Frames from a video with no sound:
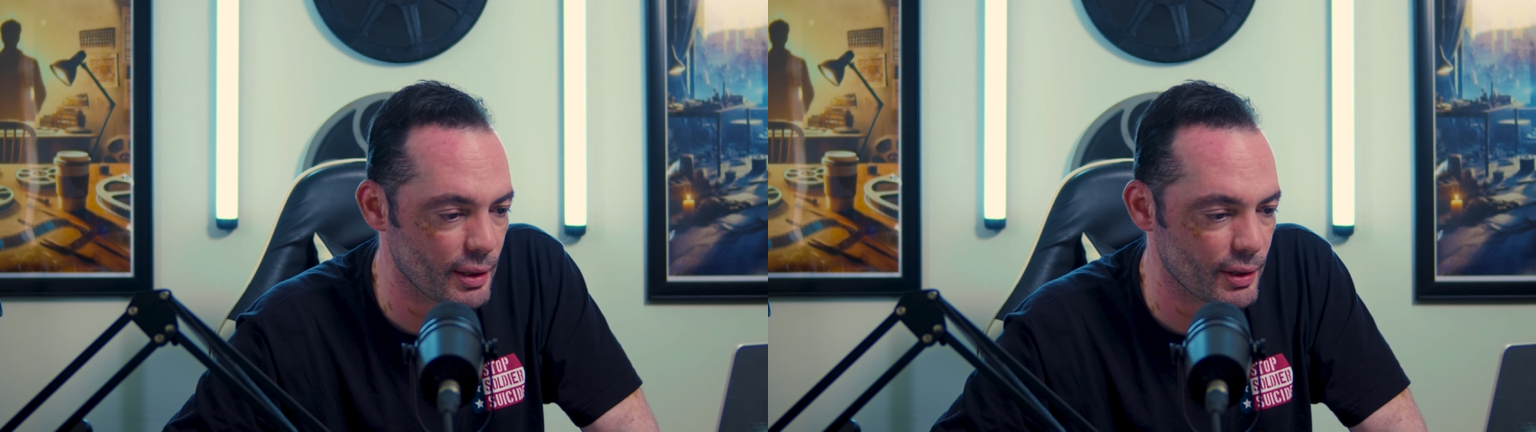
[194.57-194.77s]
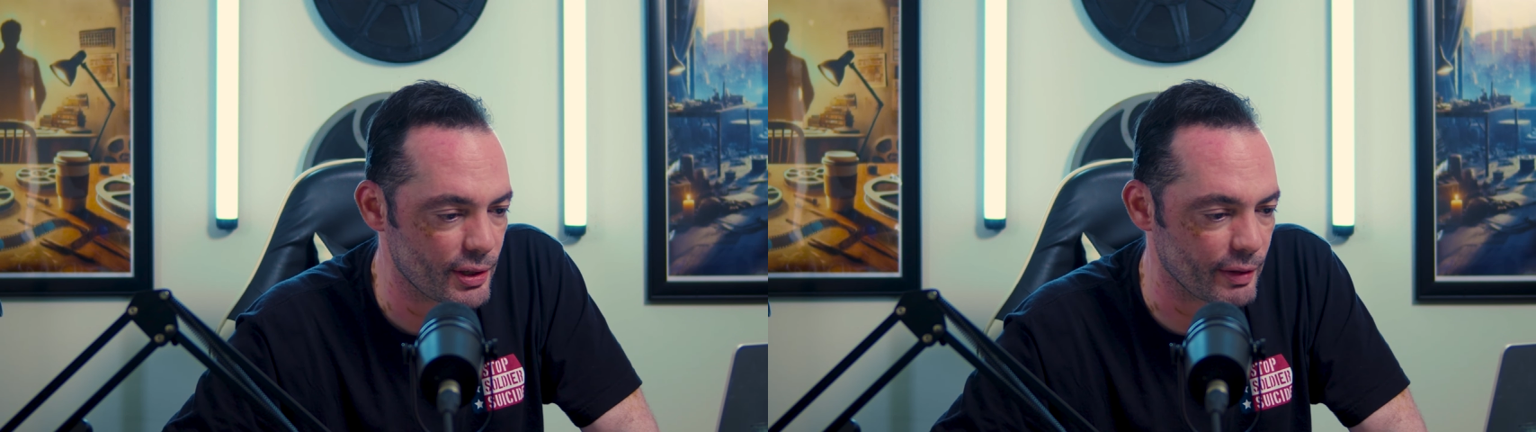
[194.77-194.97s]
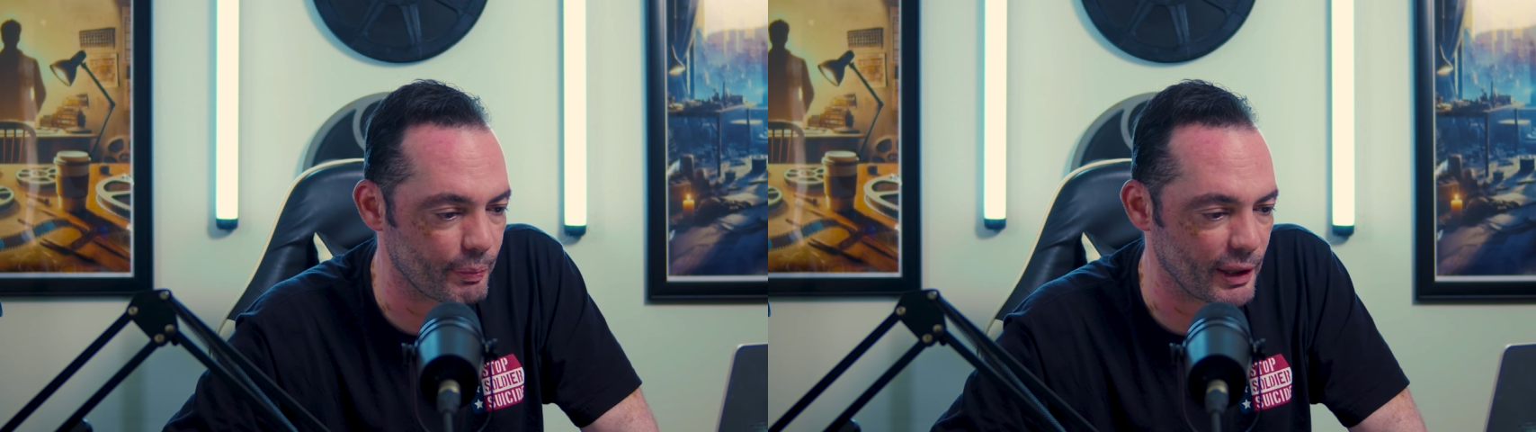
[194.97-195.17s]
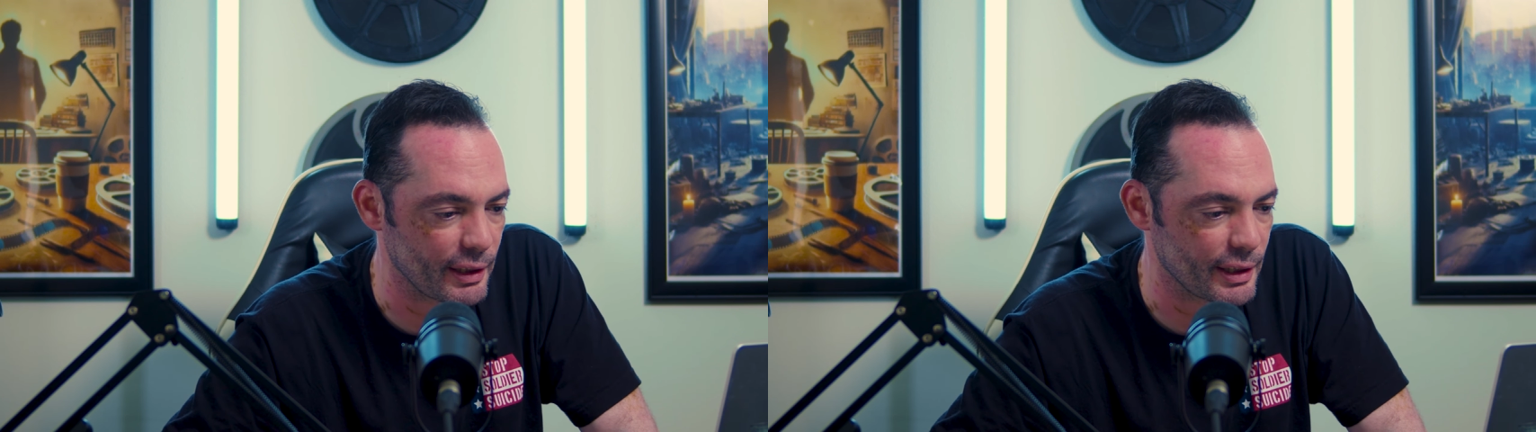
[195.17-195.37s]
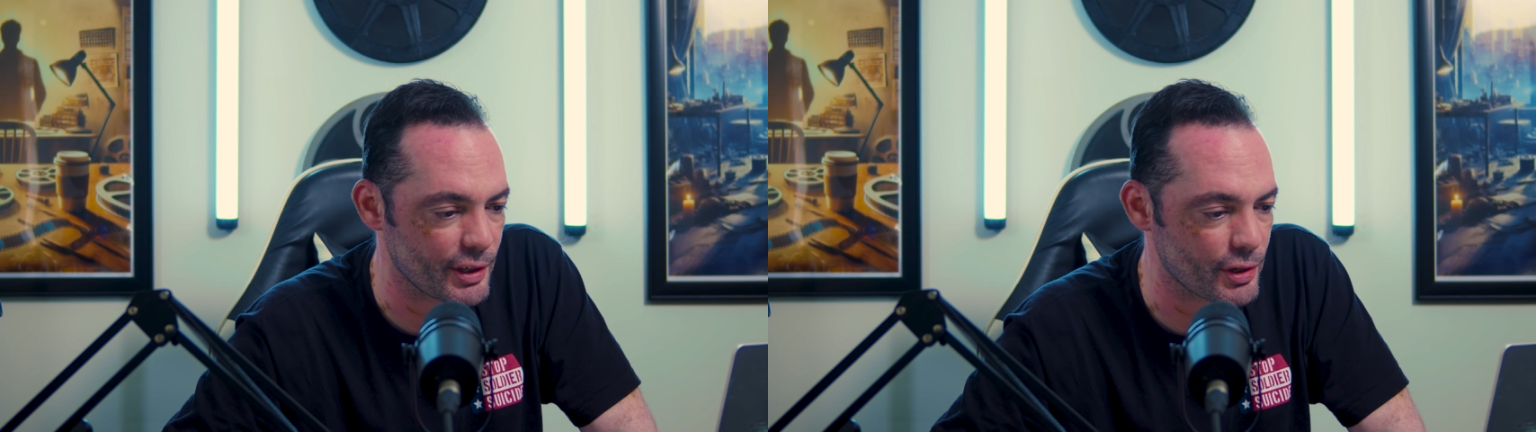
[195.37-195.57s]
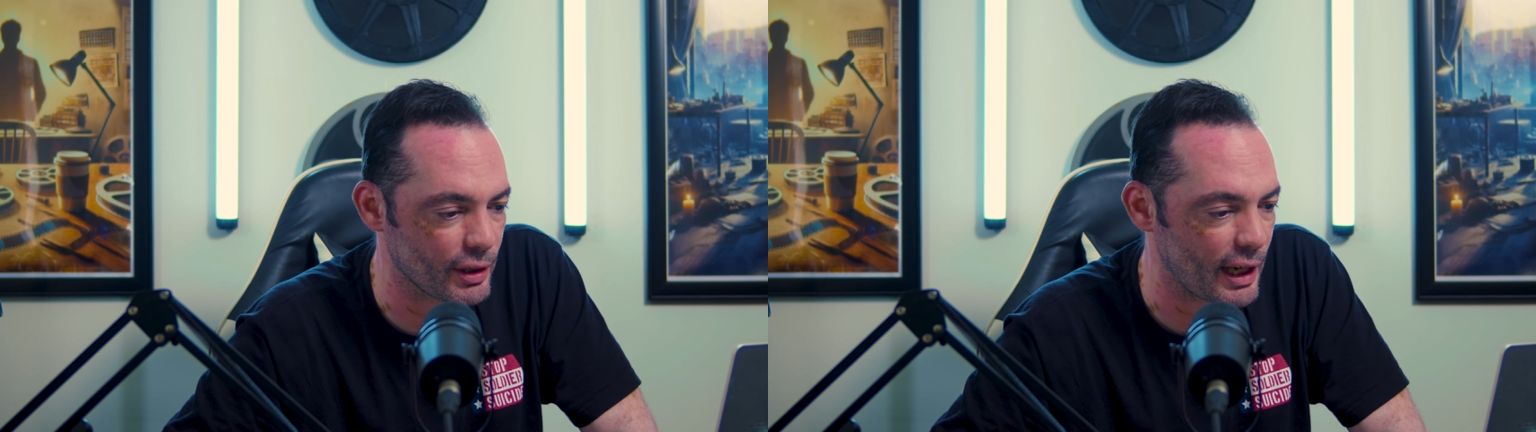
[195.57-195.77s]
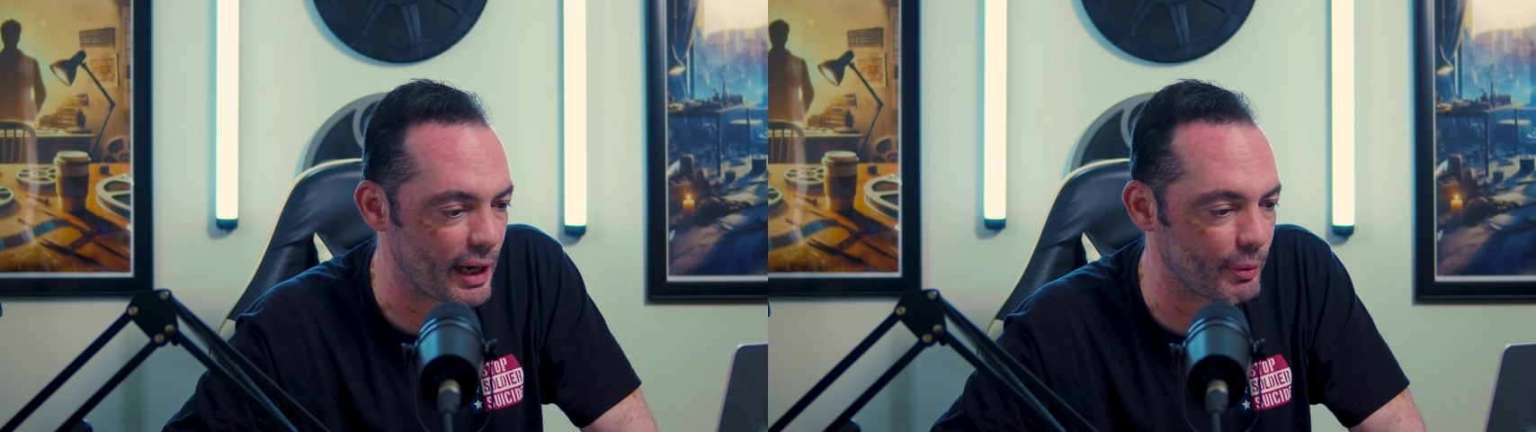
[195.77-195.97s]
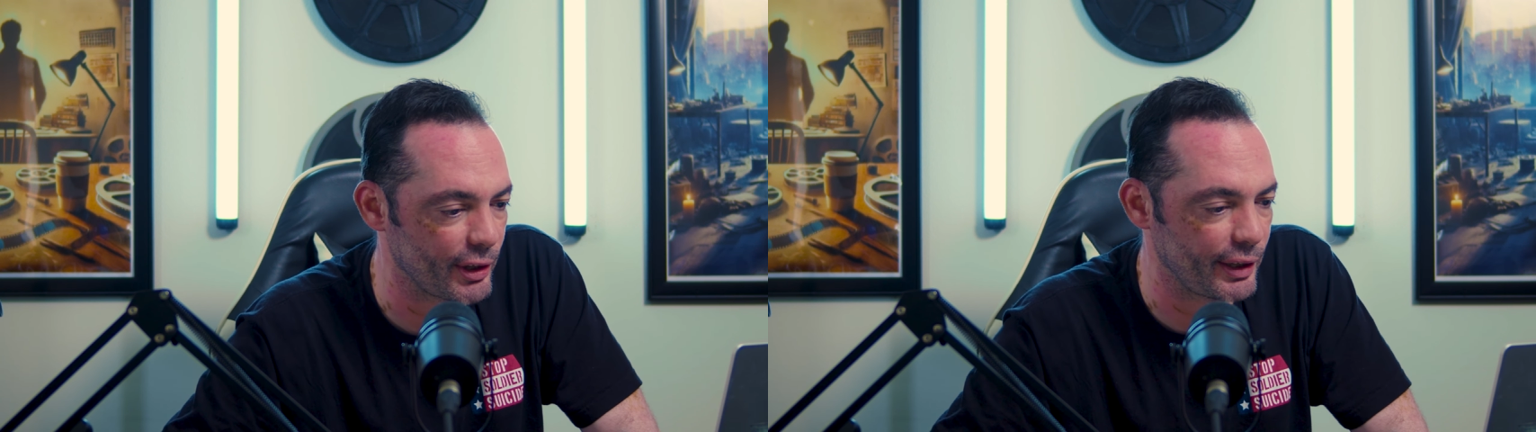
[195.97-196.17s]
Save playlist to
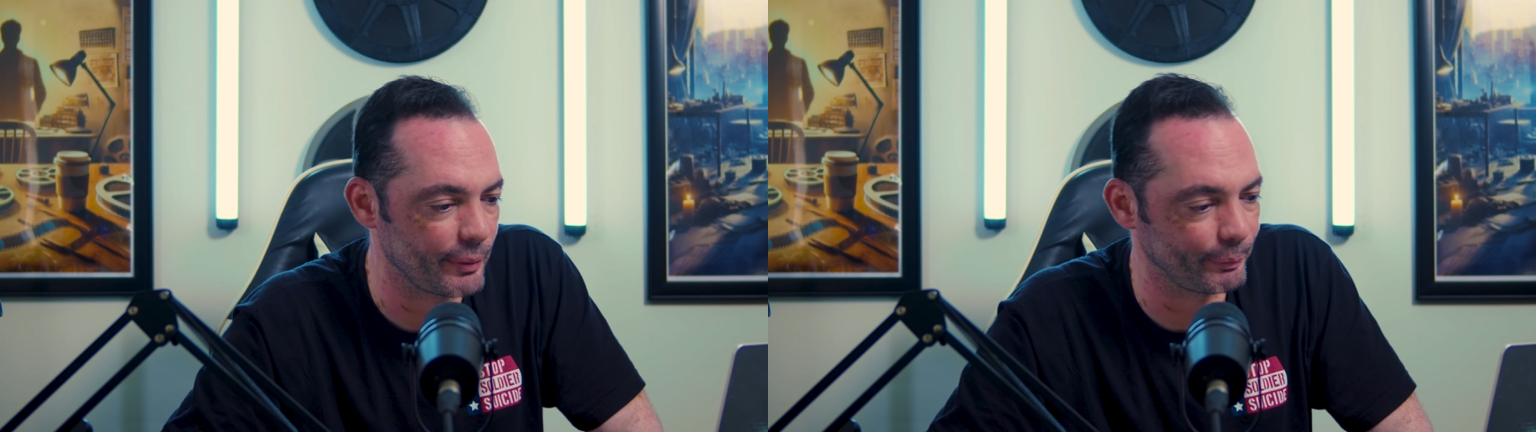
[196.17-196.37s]
library.